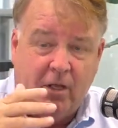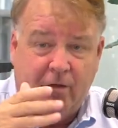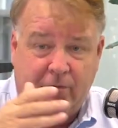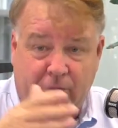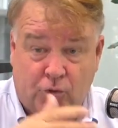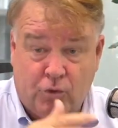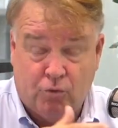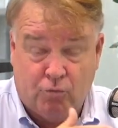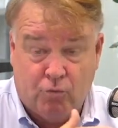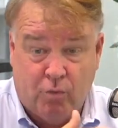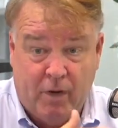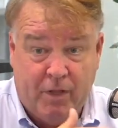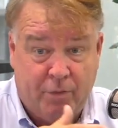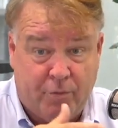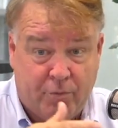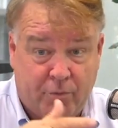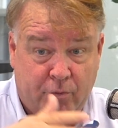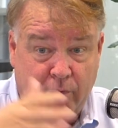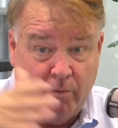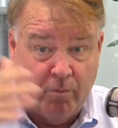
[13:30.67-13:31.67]
If you just read
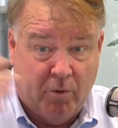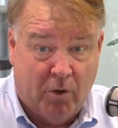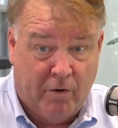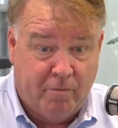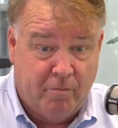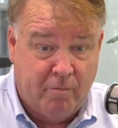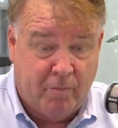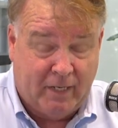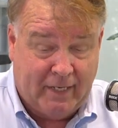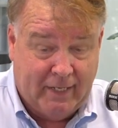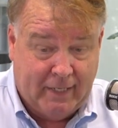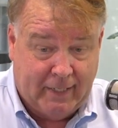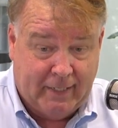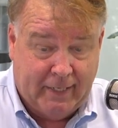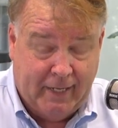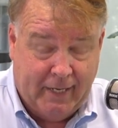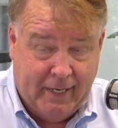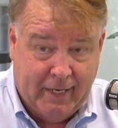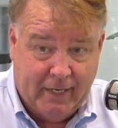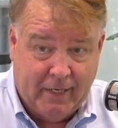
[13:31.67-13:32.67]
through them all from beginning
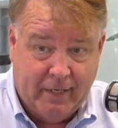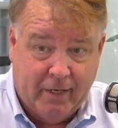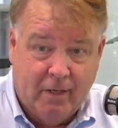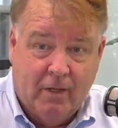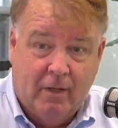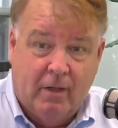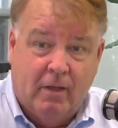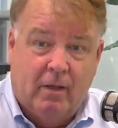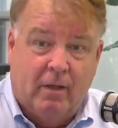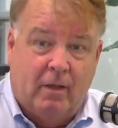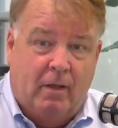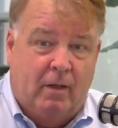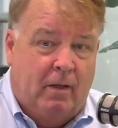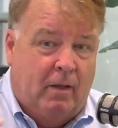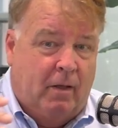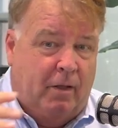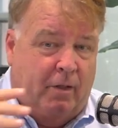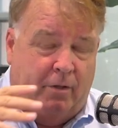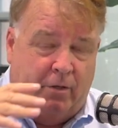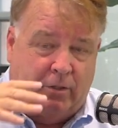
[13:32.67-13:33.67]
to end,
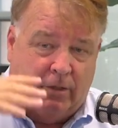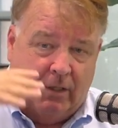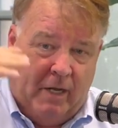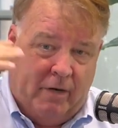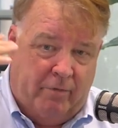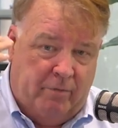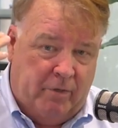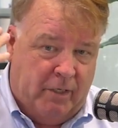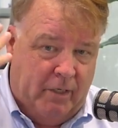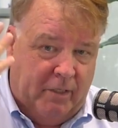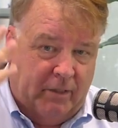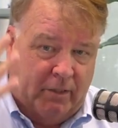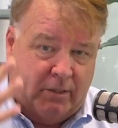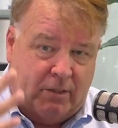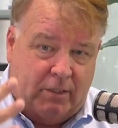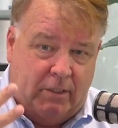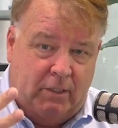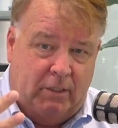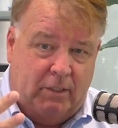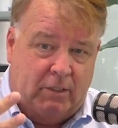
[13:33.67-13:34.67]
there's a lot of
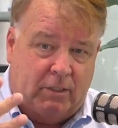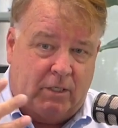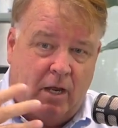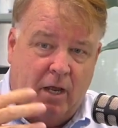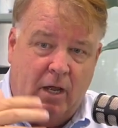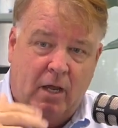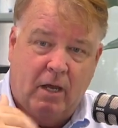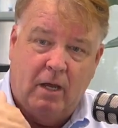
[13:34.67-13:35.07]
redundancies.